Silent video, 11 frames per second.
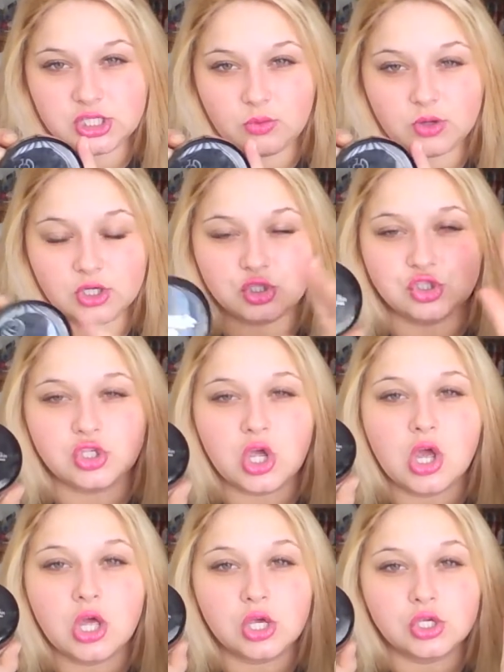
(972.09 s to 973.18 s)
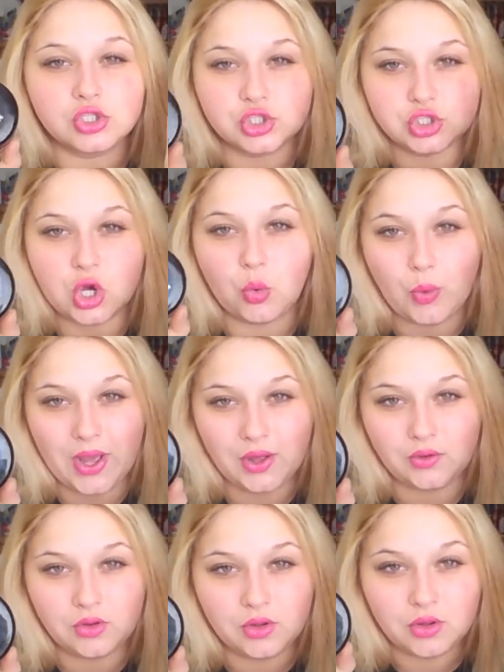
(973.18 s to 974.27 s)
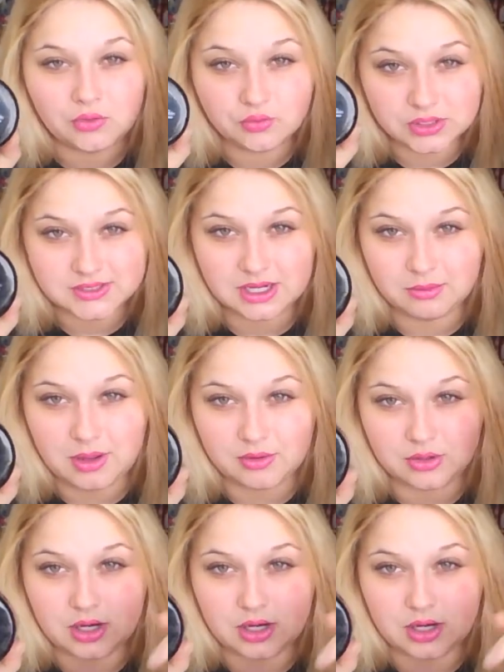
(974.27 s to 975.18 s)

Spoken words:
It works so well for a setting powder,